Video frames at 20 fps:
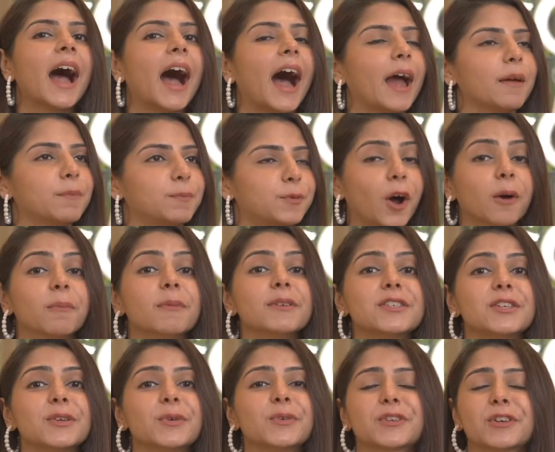I
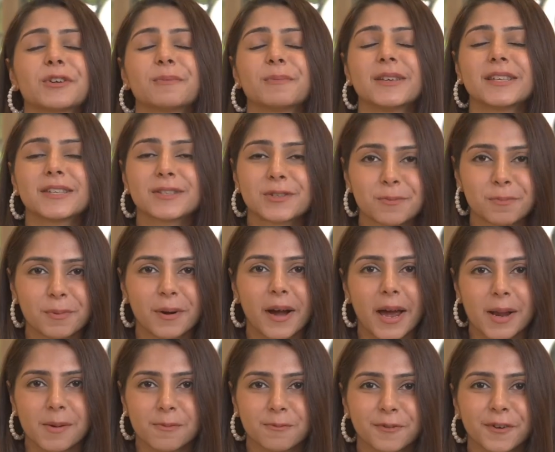promise you it's going to be super
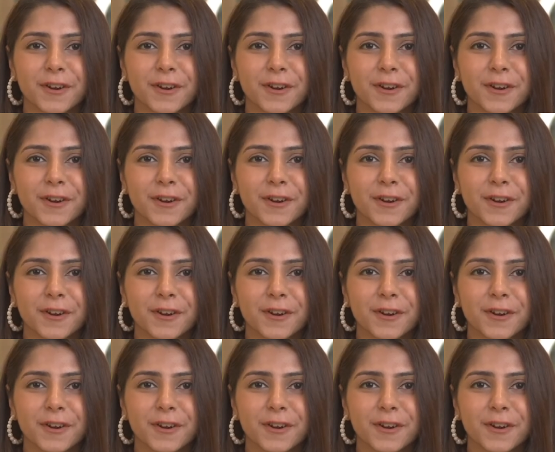helpful.